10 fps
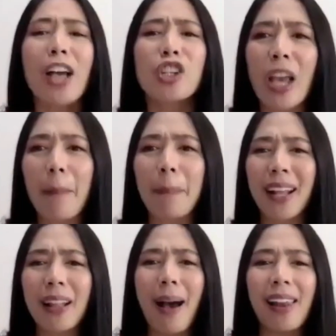Siyempre,
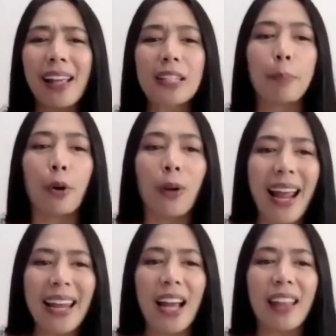di ba, let's
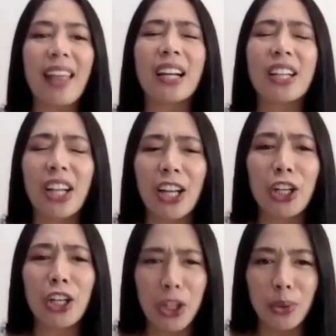spread the good
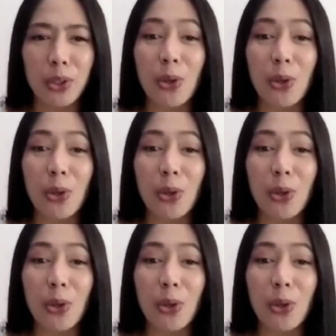news.